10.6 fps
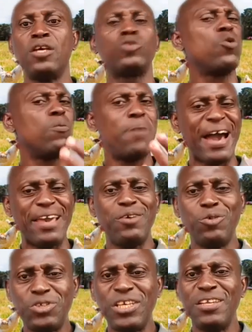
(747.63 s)
So by
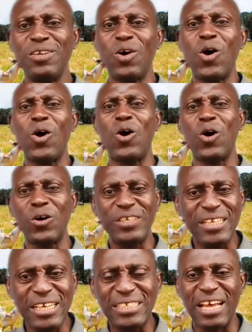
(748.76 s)
using all
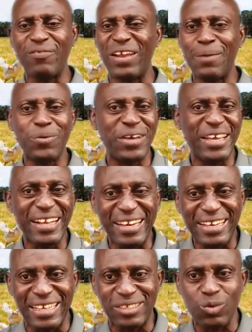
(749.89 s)
these available
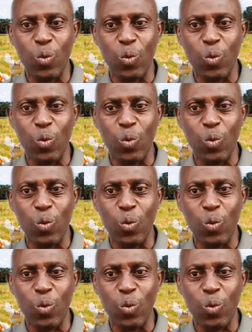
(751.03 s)
ingredients,